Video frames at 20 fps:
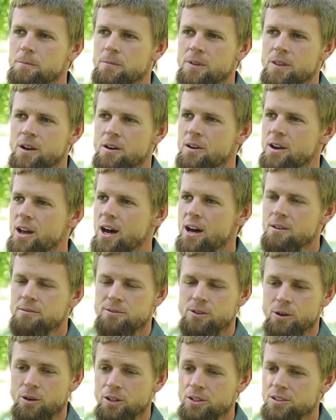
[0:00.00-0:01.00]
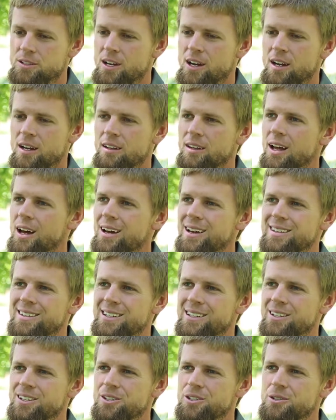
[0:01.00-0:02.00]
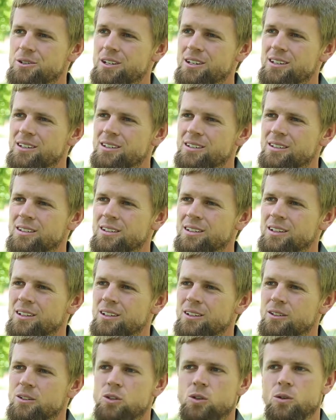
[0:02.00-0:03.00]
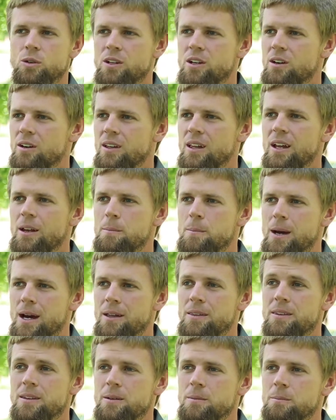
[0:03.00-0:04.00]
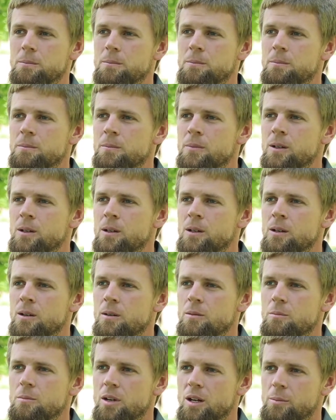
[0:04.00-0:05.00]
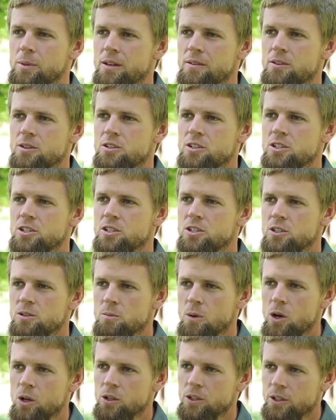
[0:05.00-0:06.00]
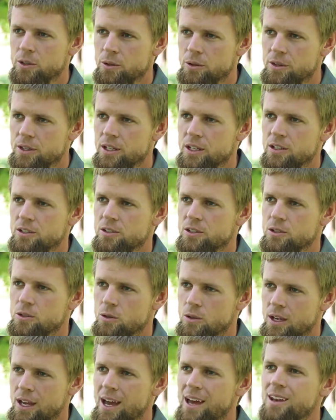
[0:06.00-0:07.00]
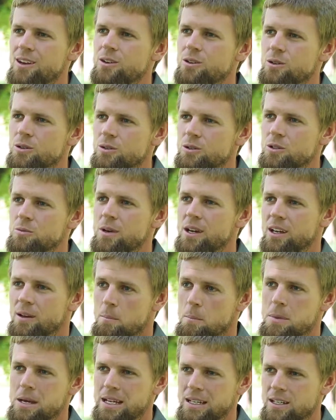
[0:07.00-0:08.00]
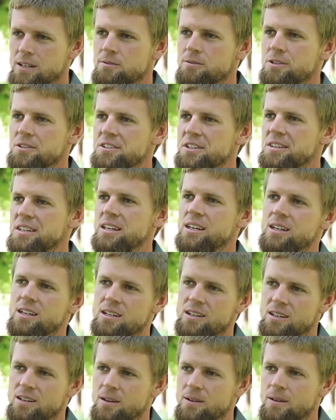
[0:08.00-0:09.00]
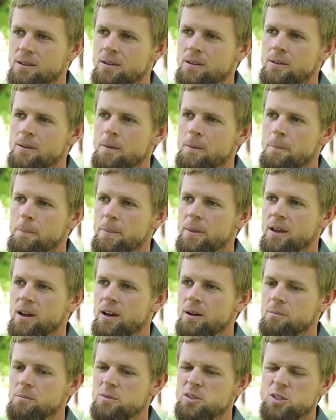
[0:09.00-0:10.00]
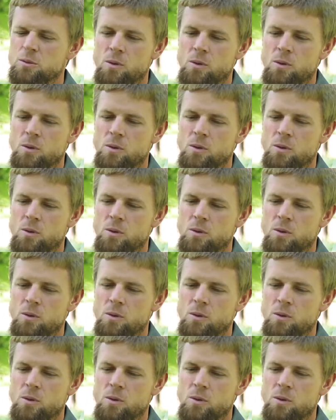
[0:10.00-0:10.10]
They're not focused on a lot in the industry. You don't hear a lot about them. But I believe they're just small little things that you can do to make a big difference in the end.